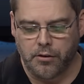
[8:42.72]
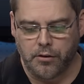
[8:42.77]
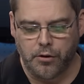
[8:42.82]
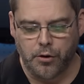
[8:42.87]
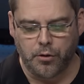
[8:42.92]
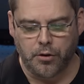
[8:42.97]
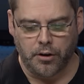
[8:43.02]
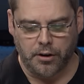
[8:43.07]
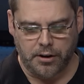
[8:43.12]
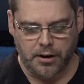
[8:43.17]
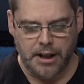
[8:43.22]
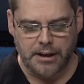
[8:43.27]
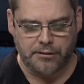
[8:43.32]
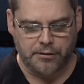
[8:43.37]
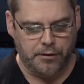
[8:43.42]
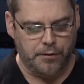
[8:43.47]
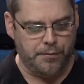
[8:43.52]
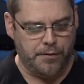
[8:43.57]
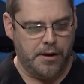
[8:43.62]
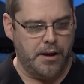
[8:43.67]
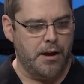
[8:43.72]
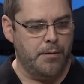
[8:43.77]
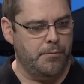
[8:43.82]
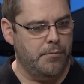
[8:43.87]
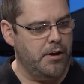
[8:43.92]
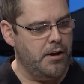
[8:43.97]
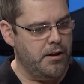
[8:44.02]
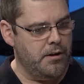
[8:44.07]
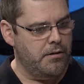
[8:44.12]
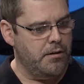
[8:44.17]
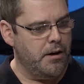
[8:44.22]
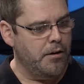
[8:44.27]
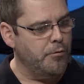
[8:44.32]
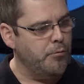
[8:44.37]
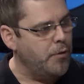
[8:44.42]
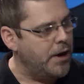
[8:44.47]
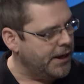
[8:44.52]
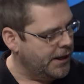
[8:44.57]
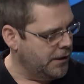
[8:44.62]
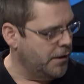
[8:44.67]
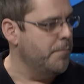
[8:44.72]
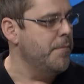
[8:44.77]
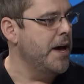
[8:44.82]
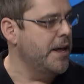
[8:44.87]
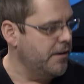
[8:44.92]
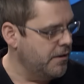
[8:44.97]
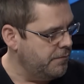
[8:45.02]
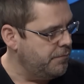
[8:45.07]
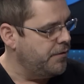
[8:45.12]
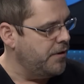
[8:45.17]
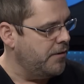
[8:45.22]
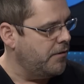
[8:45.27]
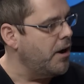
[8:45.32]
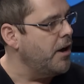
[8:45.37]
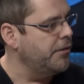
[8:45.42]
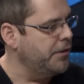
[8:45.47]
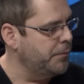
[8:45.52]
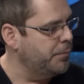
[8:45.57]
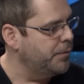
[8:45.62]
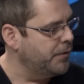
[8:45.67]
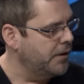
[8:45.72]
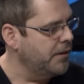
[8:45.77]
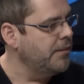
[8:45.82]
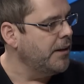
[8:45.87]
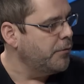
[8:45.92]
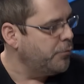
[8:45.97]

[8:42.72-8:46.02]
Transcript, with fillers: You can connect to the VM in a regular manner via RDP.